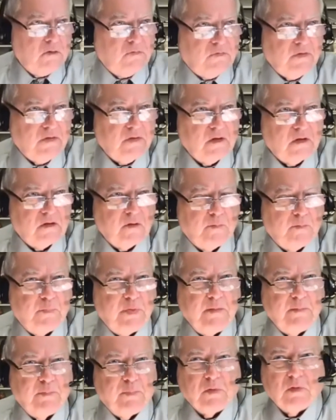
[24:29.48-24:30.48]
that the
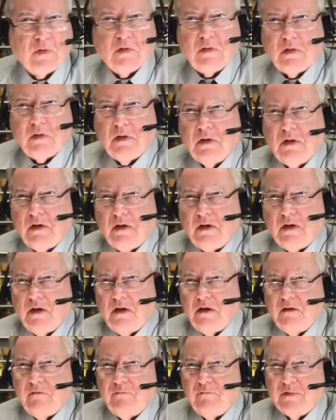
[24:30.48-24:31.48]
people
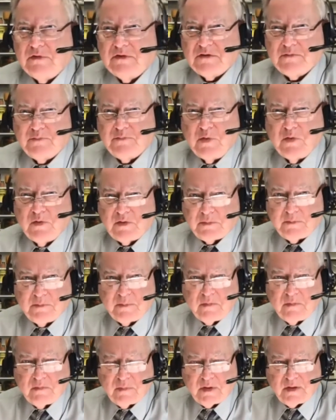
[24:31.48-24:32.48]
have been spooked
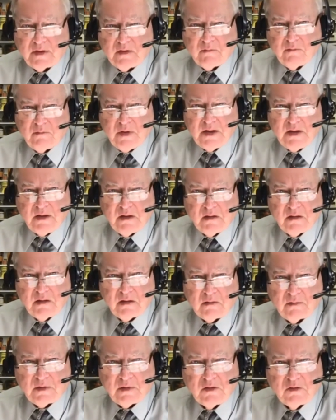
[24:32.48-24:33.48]
by the media
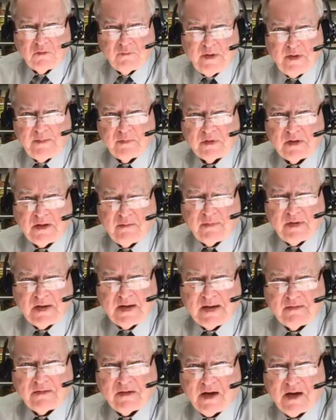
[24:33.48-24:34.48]
here? I mean, I know people that haven't been
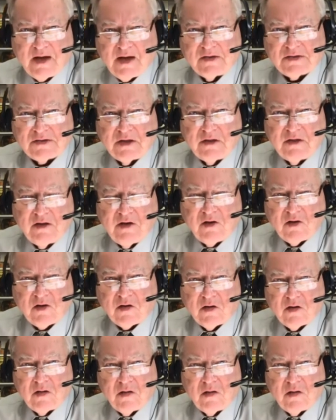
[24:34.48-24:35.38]
out of their house in a year.